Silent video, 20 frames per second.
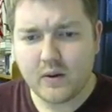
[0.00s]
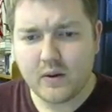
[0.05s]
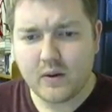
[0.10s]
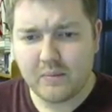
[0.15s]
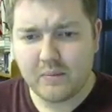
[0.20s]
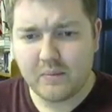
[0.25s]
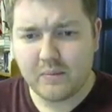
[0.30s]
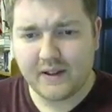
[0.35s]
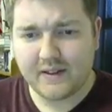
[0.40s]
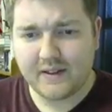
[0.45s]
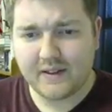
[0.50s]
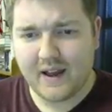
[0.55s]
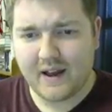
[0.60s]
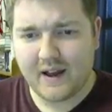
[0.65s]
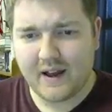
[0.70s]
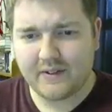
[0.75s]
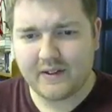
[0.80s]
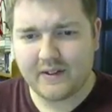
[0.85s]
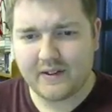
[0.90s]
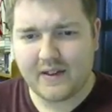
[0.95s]
Bring
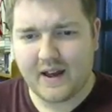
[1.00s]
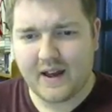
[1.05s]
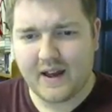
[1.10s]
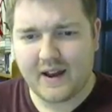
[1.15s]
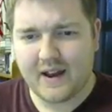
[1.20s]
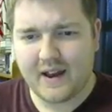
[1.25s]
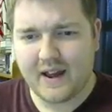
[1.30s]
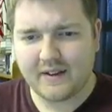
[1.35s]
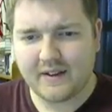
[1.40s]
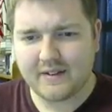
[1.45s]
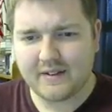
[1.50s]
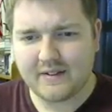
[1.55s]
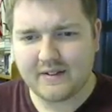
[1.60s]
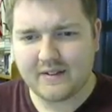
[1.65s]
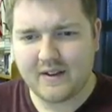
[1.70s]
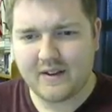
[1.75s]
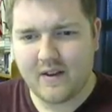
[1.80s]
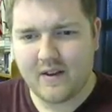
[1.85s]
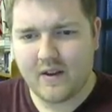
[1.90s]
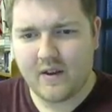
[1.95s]
down the 9x.